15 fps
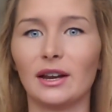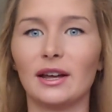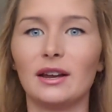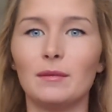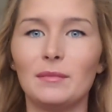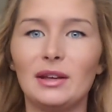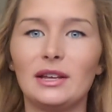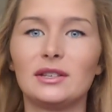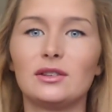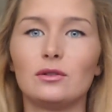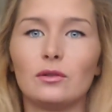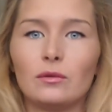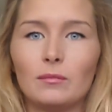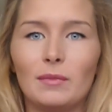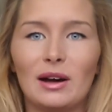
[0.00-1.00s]
and it makes
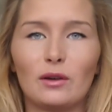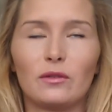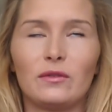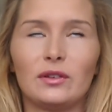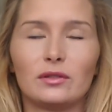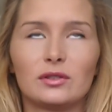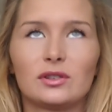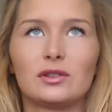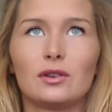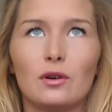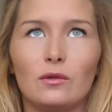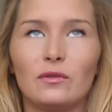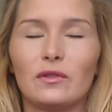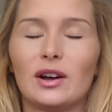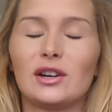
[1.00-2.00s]
your mouth feel
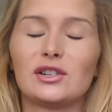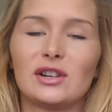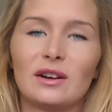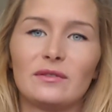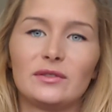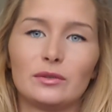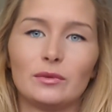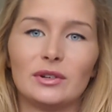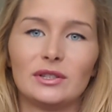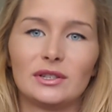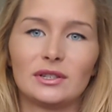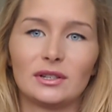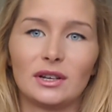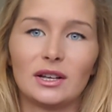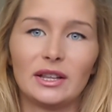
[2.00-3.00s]
so fresh
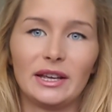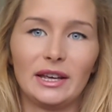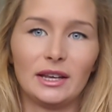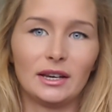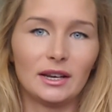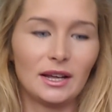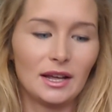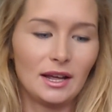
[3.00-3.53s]
afterwards and clean.